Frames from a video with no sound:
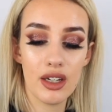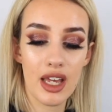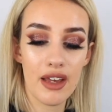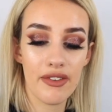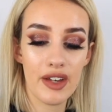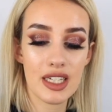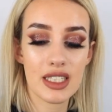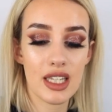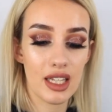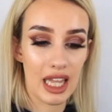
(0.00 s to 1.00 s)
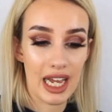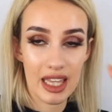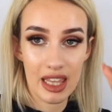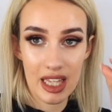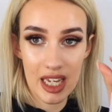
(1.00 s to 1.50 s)
if it's
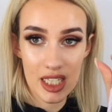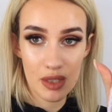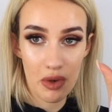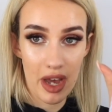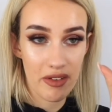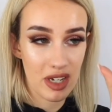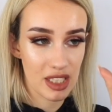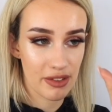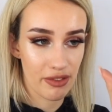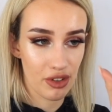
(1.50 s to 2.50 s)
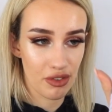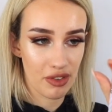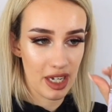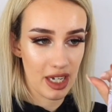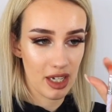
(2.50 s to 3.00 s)
like this where it's
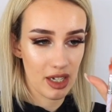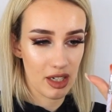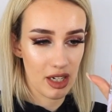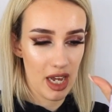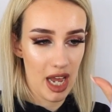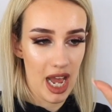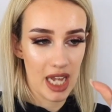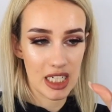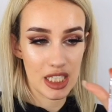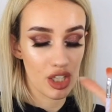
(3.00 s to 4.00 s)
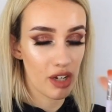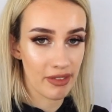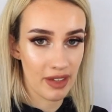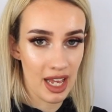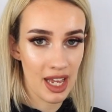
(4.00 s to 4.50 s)
fluffy and it's not
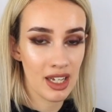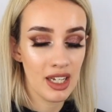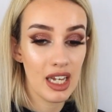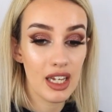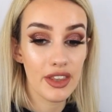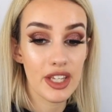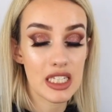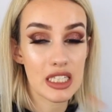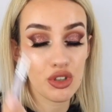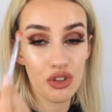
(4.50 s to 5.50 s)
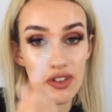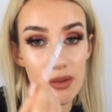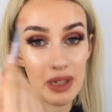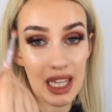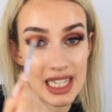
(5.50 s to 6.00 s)
flat, this is good for
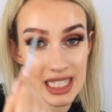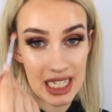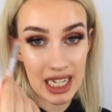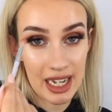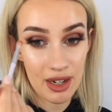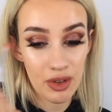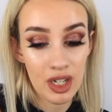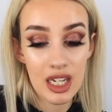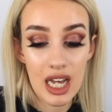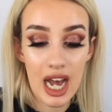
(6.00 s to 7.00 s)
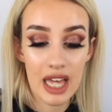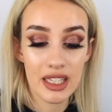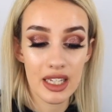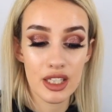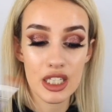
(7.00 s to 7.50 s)
blending out. And
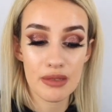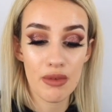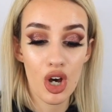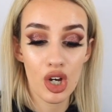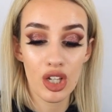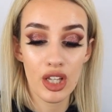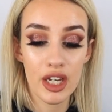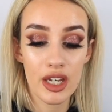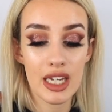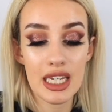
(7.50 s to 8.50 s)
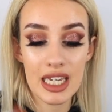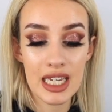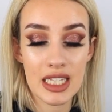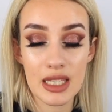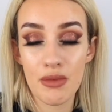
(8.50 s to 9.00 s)
then the smaller it
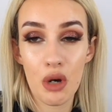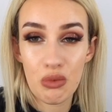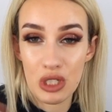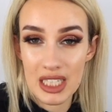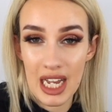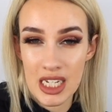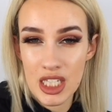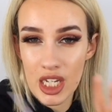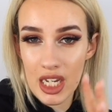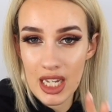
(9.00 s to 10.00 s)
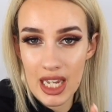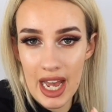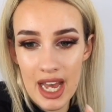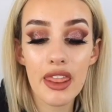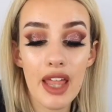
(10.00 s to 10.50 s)
is, the more precise you can
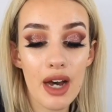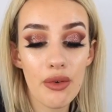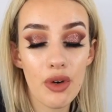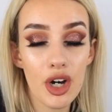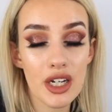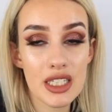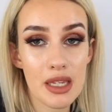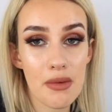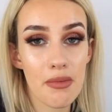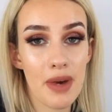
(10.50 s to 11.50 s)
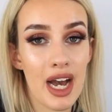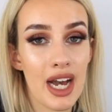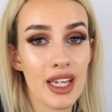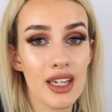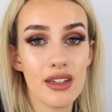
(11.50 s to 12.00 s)
get. That was
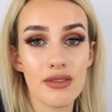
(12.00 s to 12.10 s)
my